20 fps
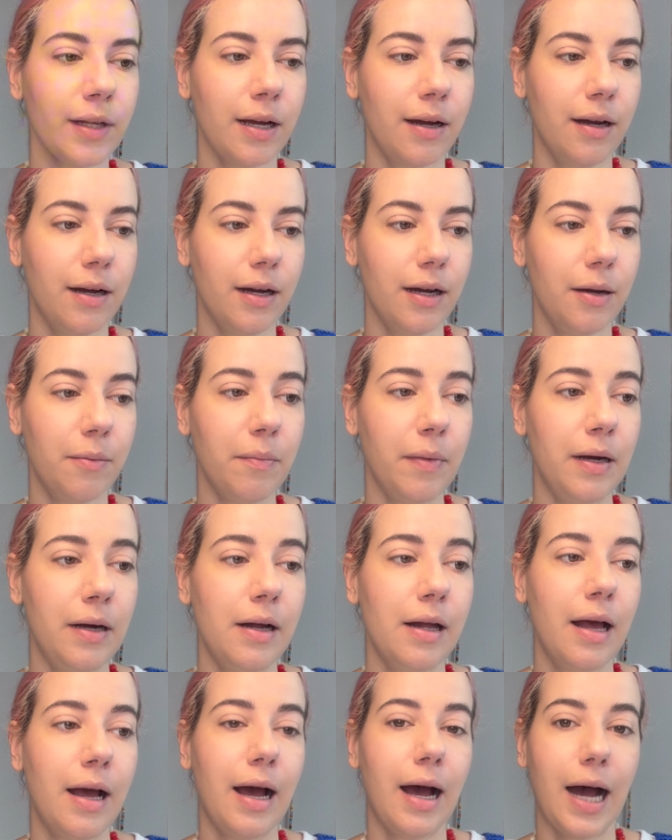
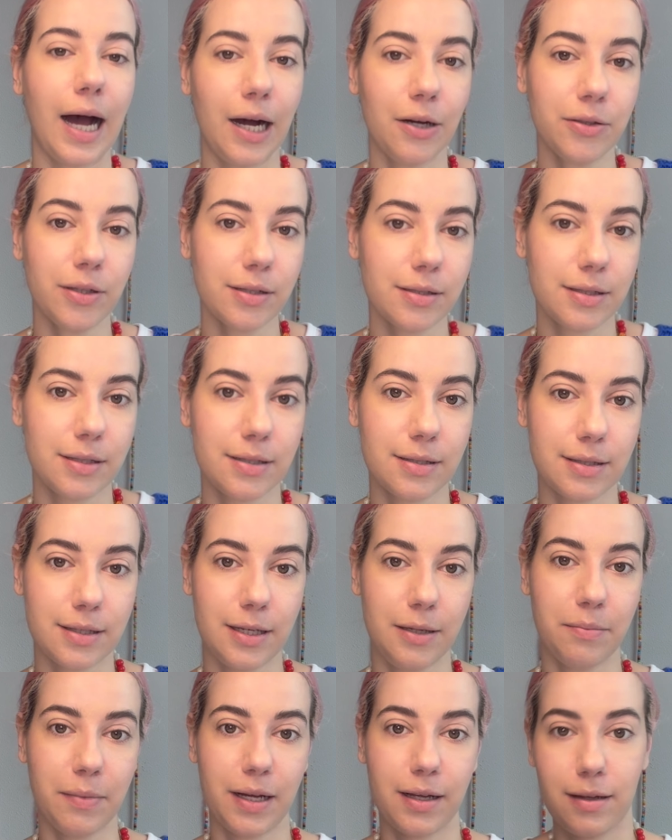How does this
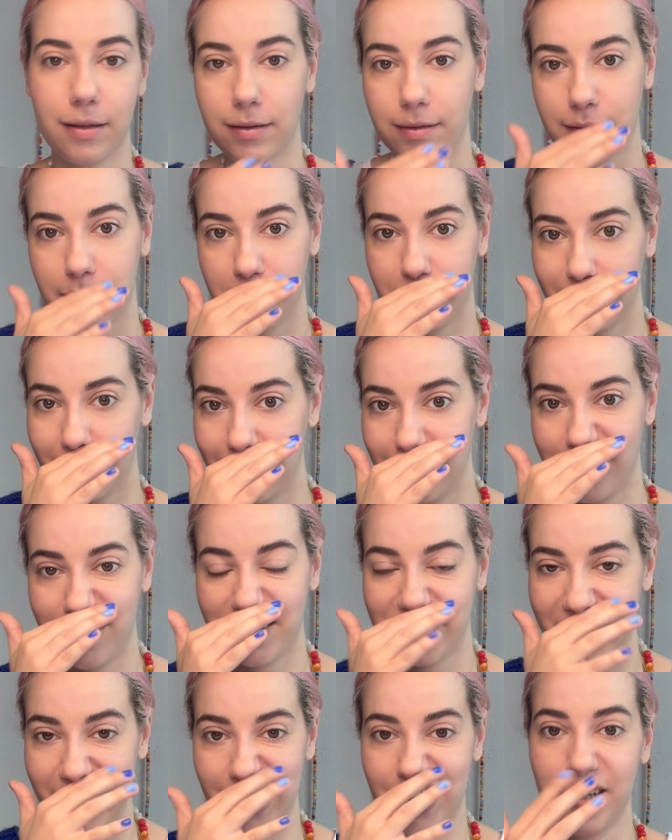schema typically
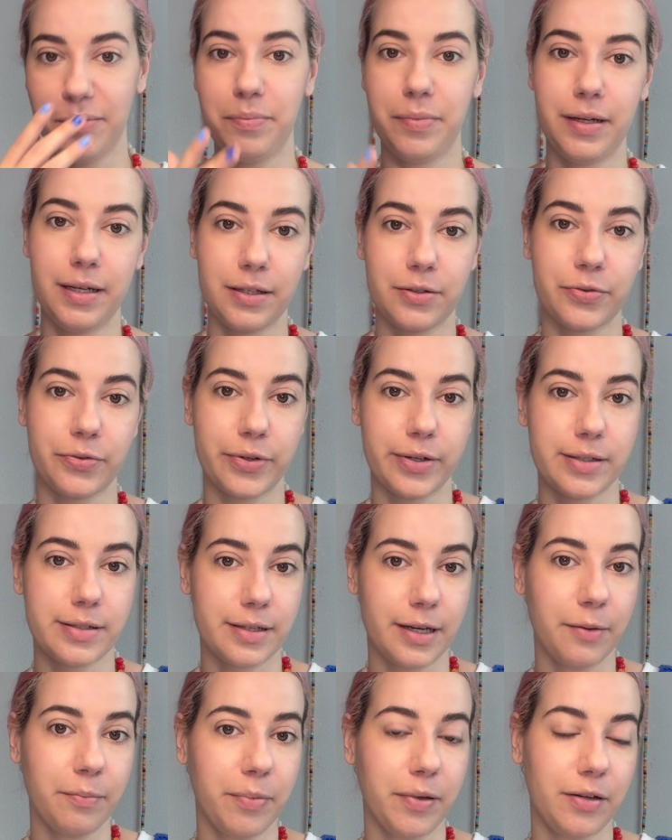develop is, for
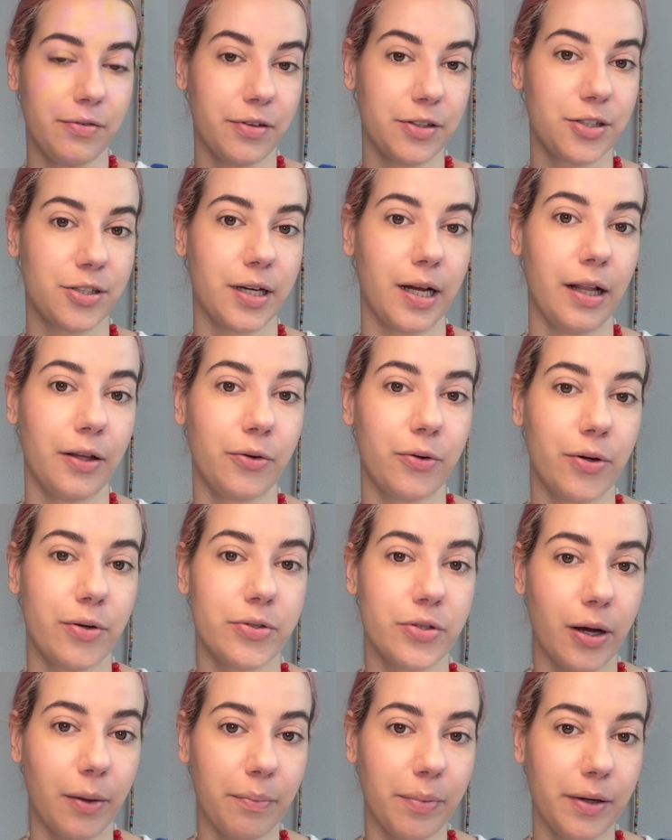example, if a child
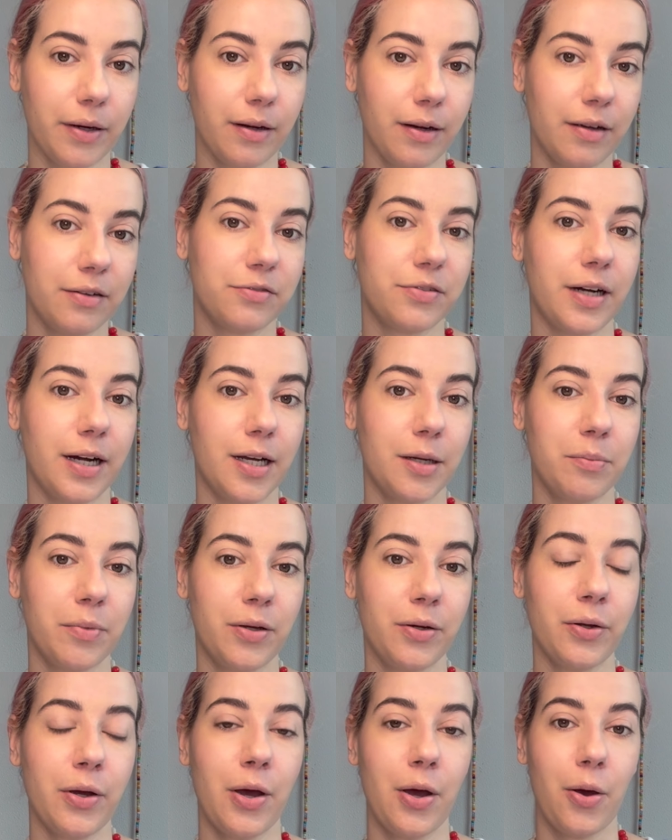grows up in an
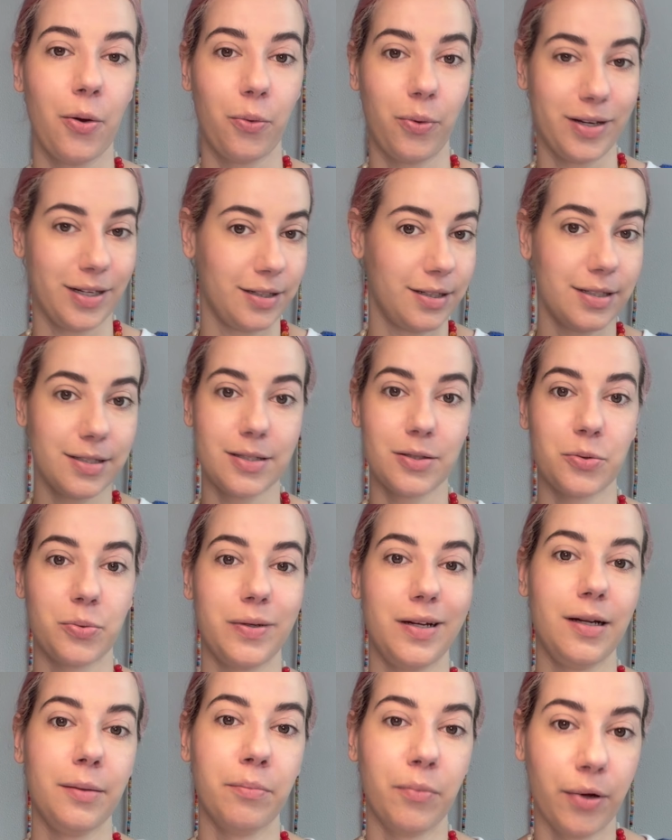environment where this is
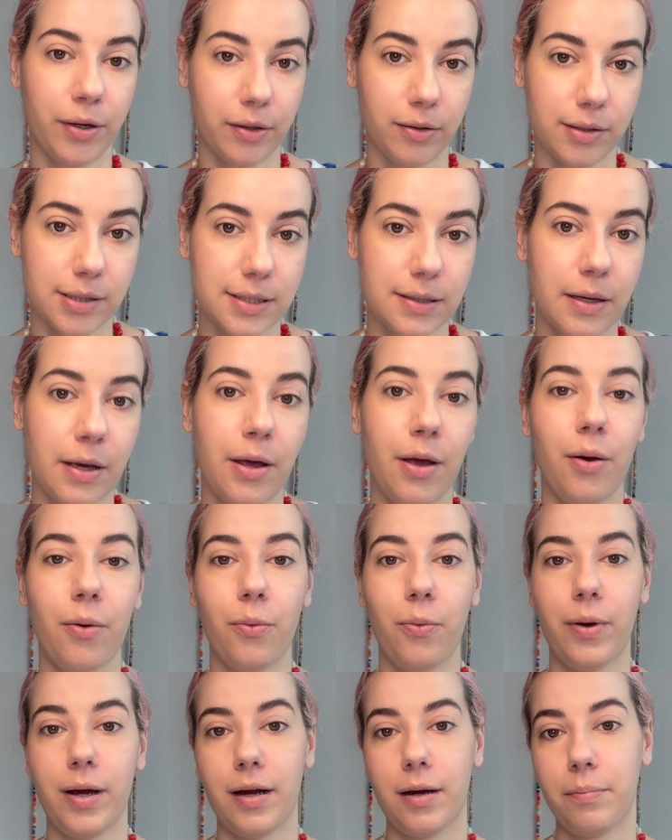really modeled,
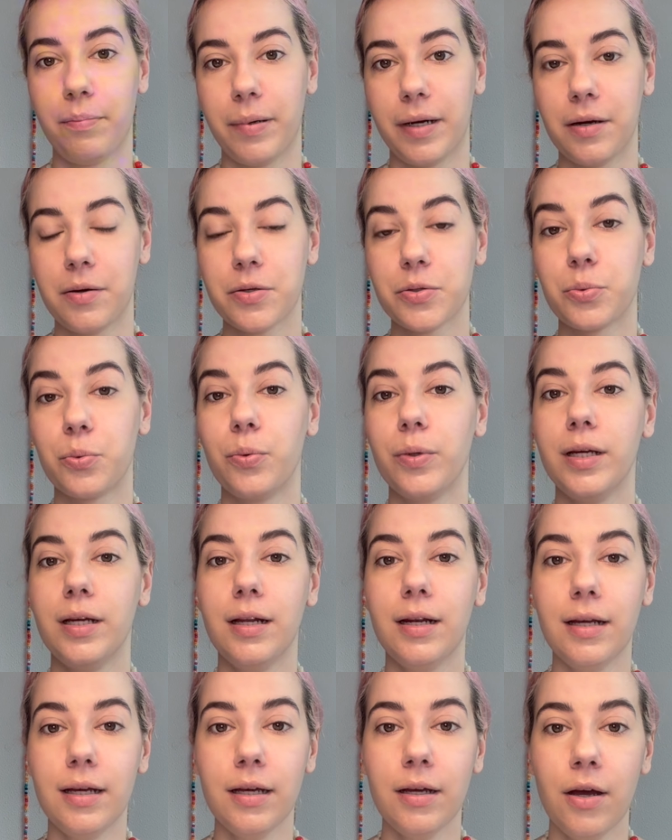where parents
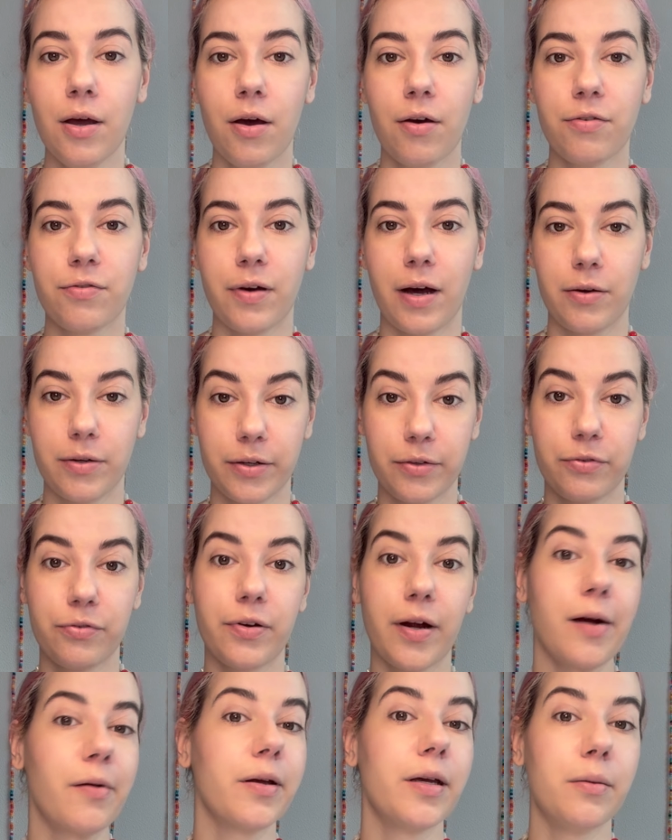really found it
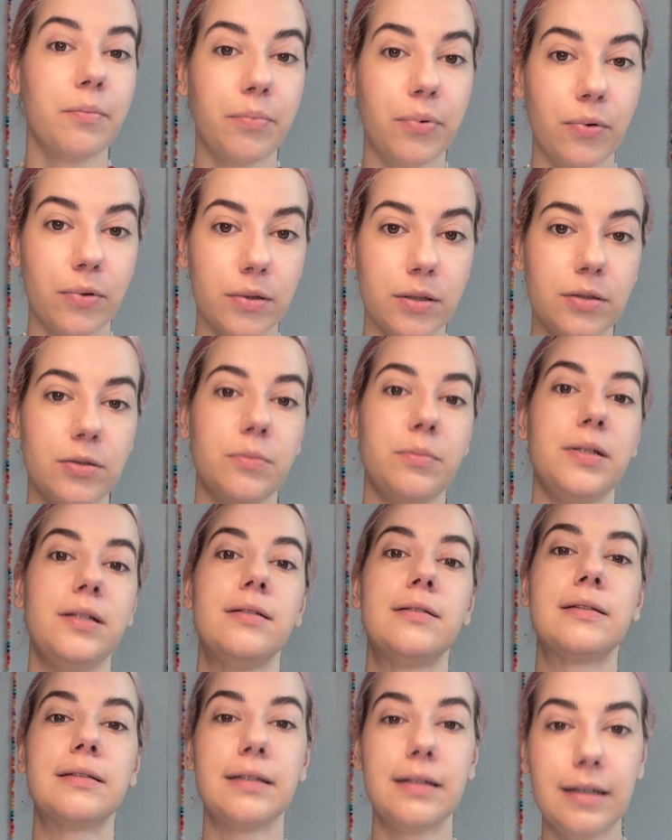very important to be
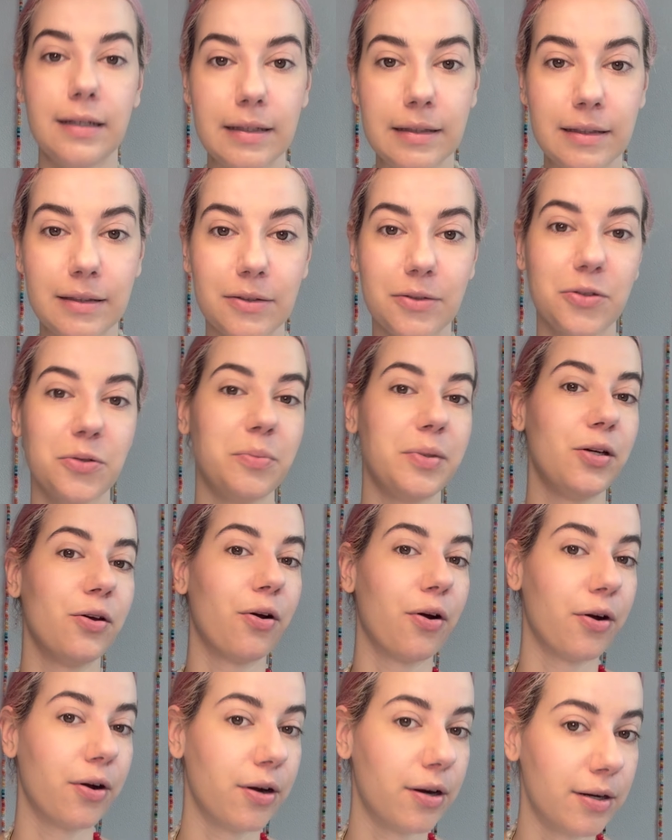seen, to be
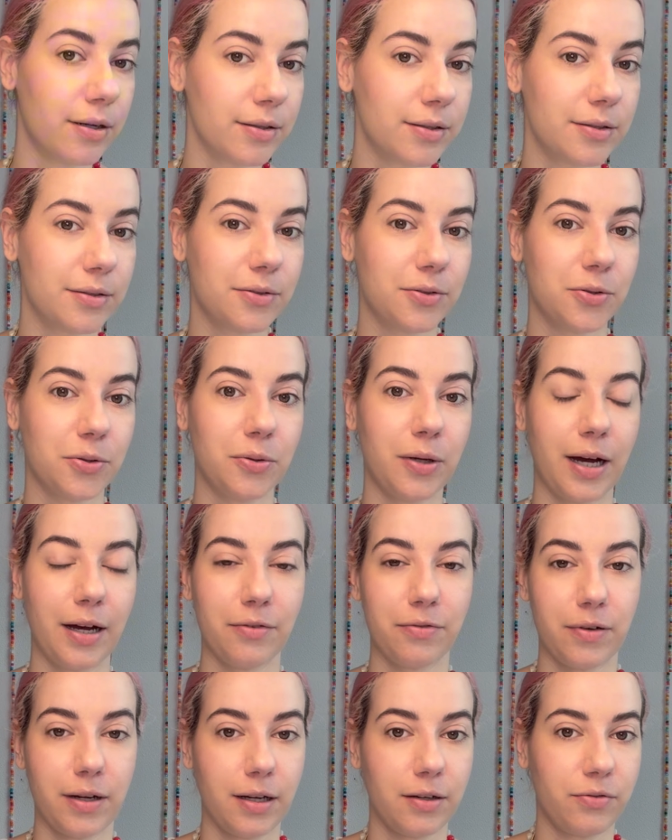heard, to
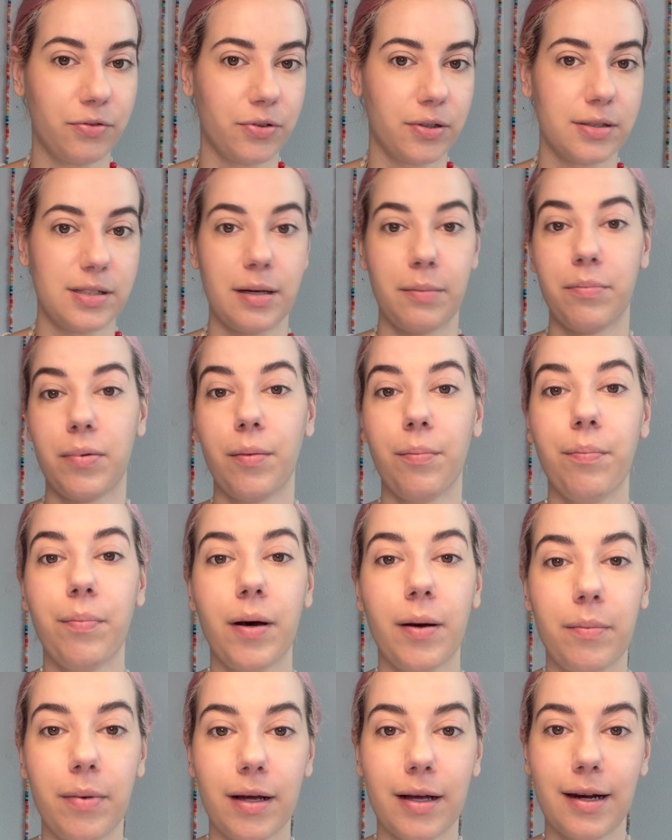have, like, for example, a
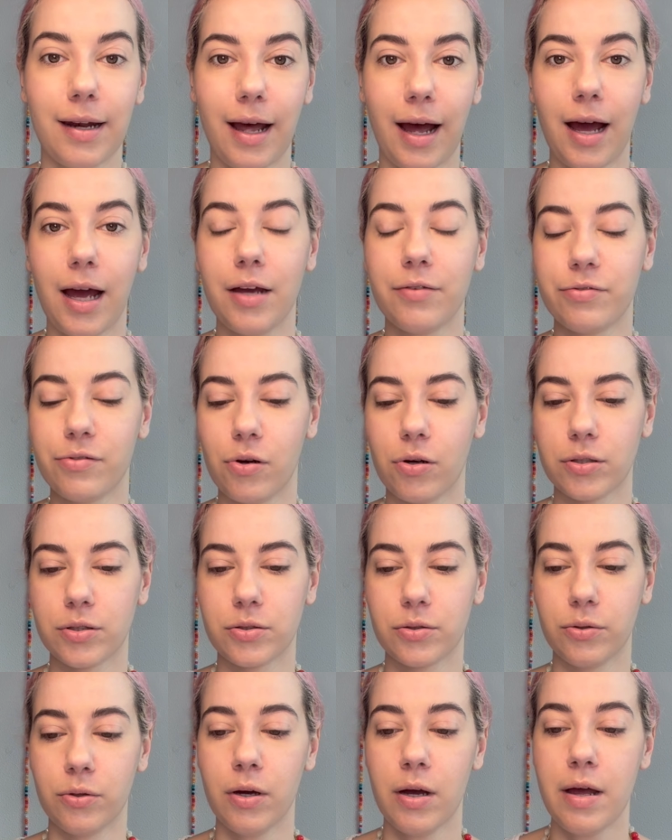public life, or
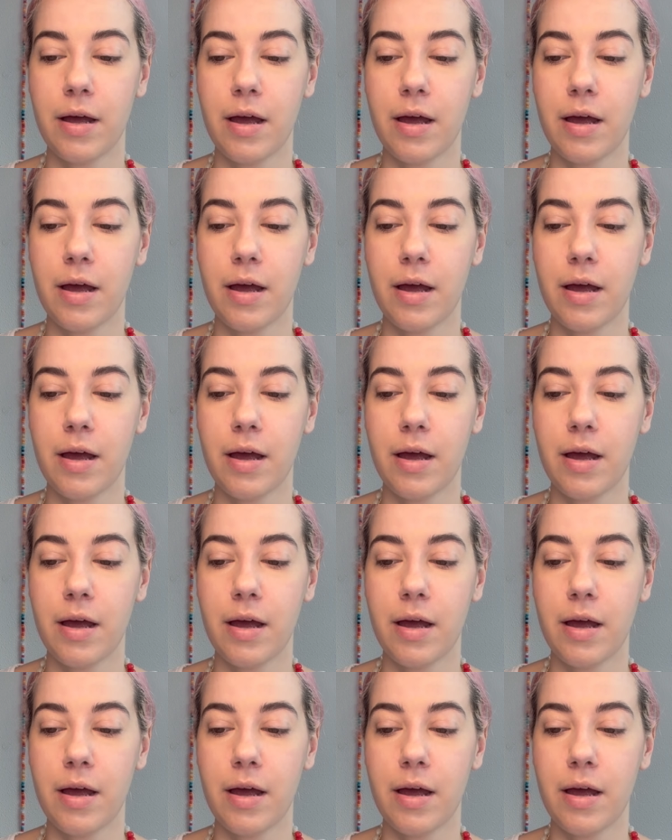to